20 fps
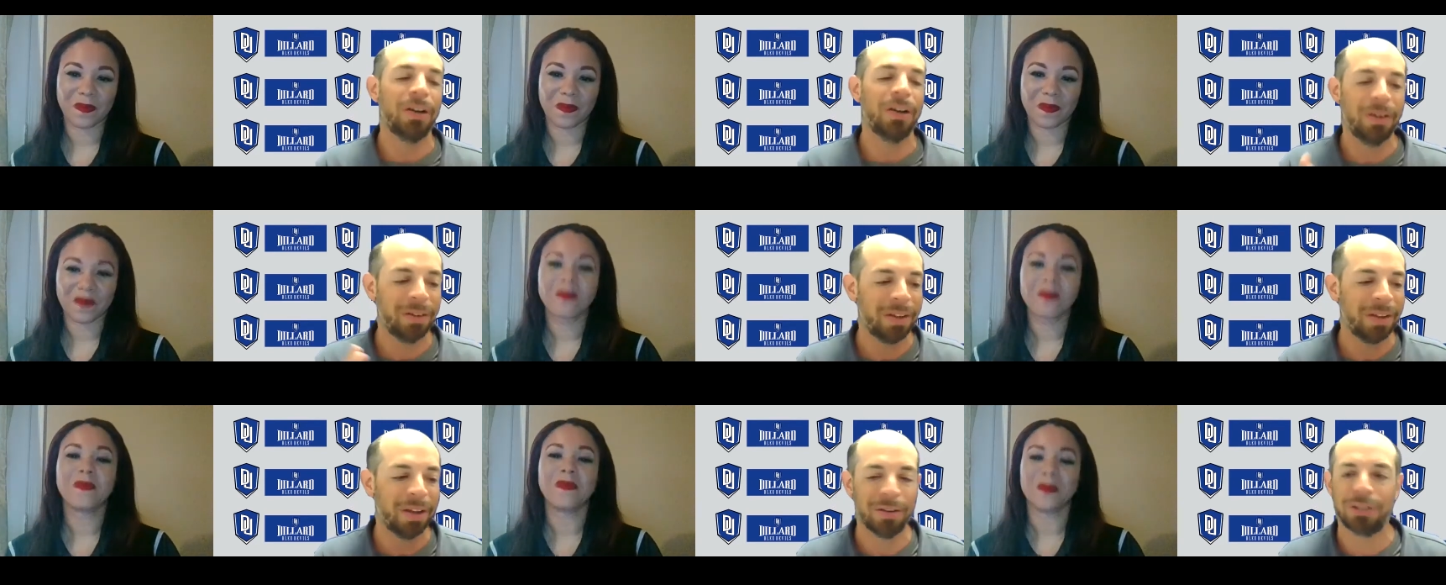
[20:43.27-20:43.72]

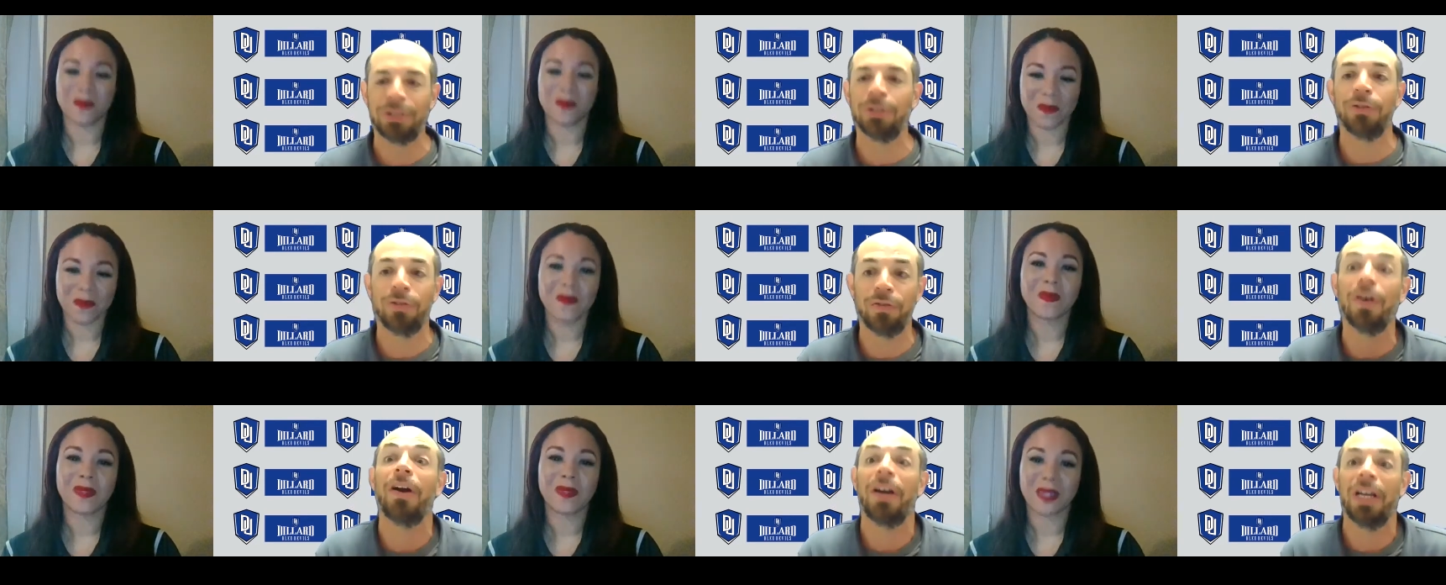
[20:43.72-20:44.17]
Speaker 1: So, you
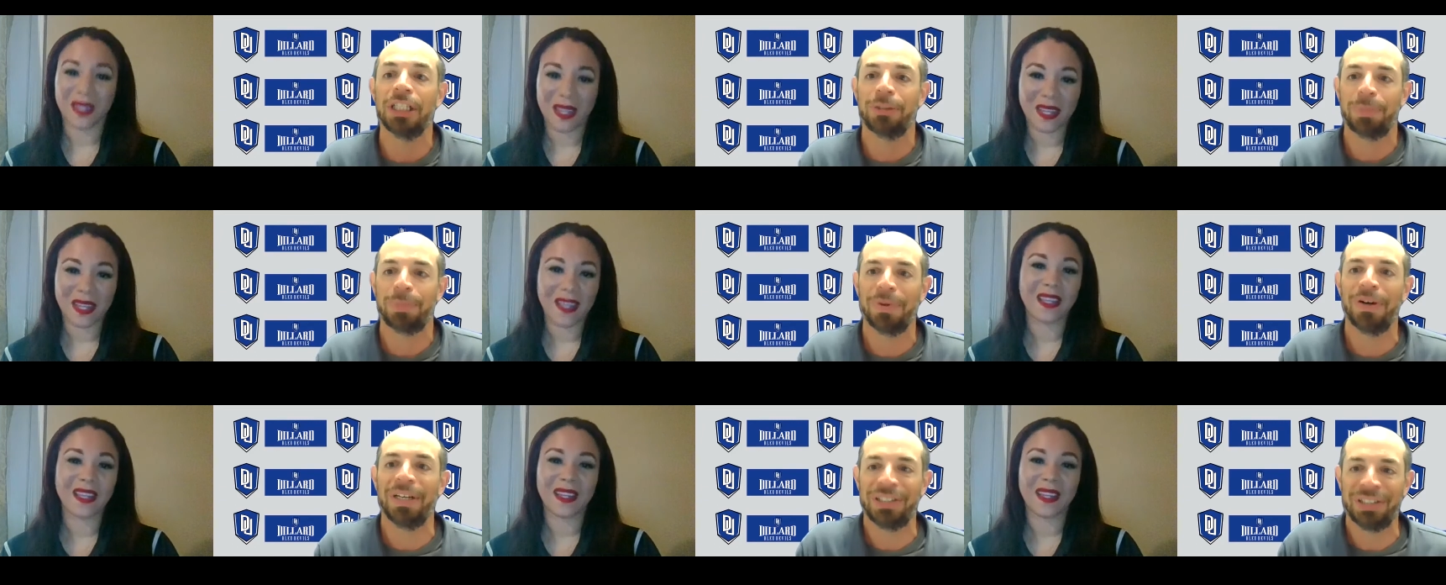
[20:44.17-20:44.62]
know, she was
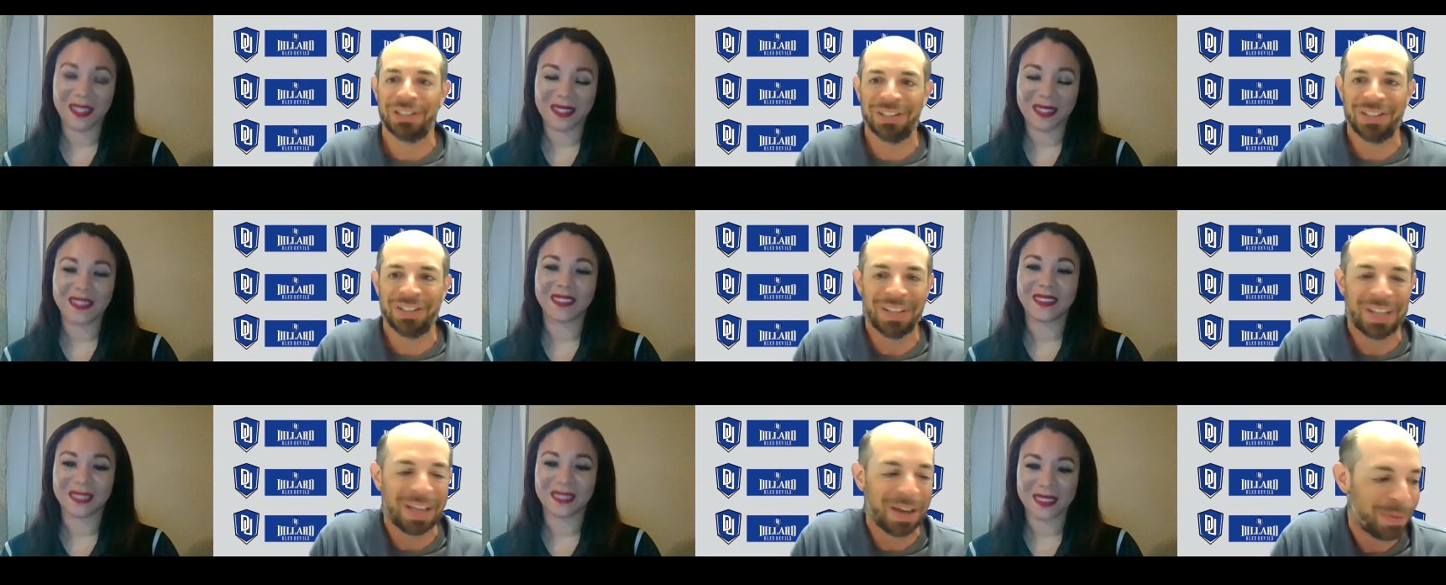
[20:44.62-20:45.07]
very
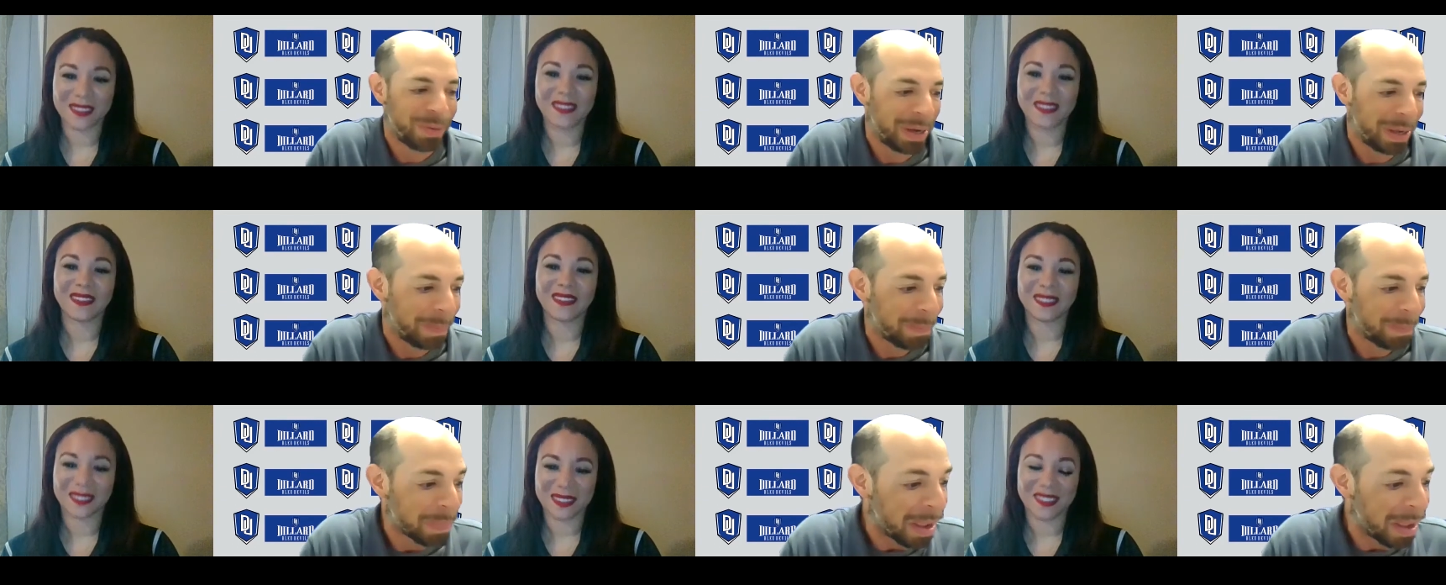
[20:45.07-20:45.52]
inspirational in
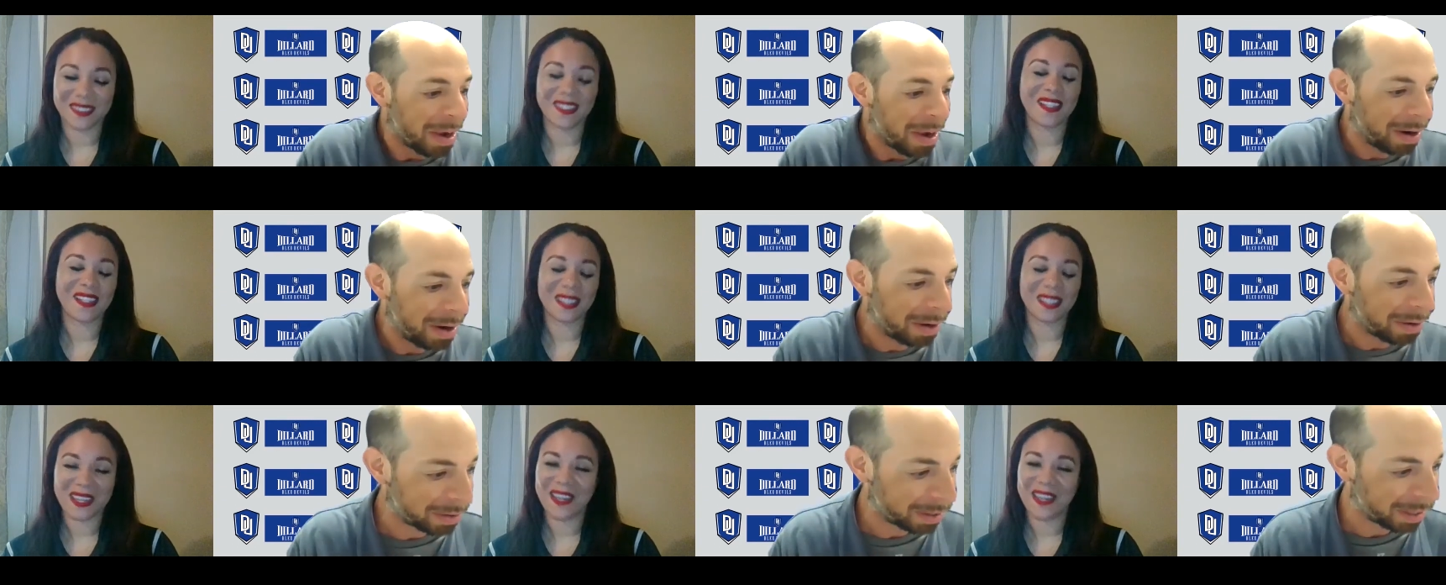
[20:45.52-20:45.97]
that way.
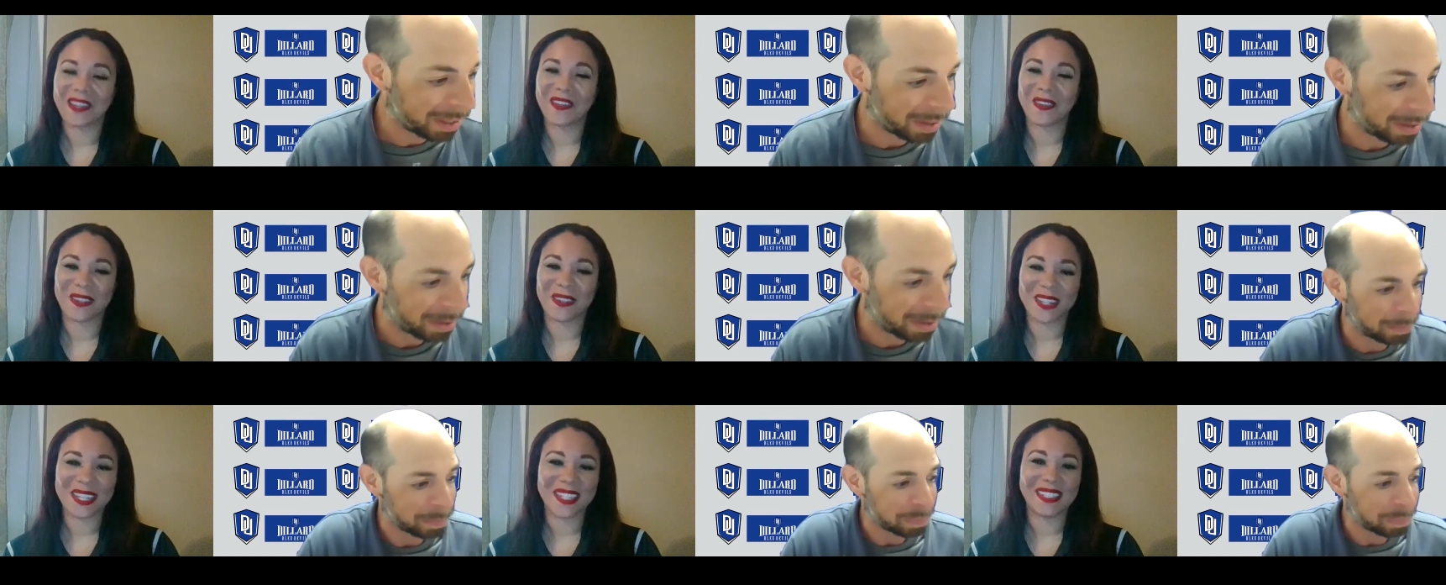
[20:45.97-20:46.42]
All
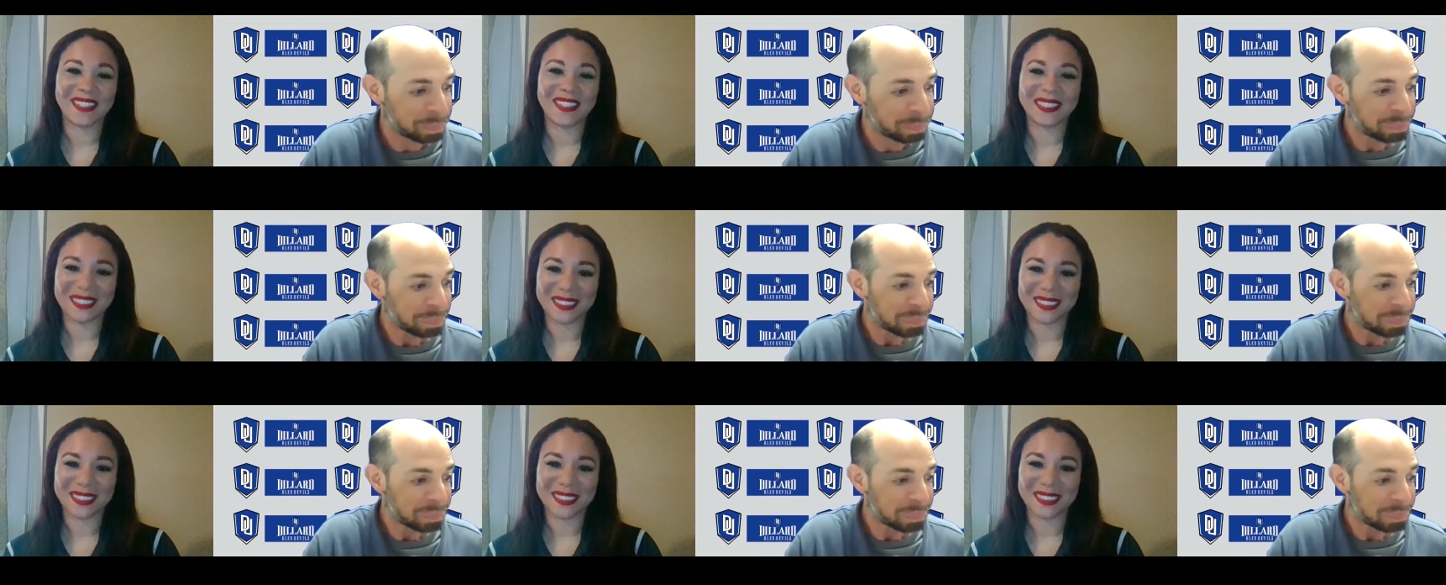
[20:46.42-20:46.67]
right. Great.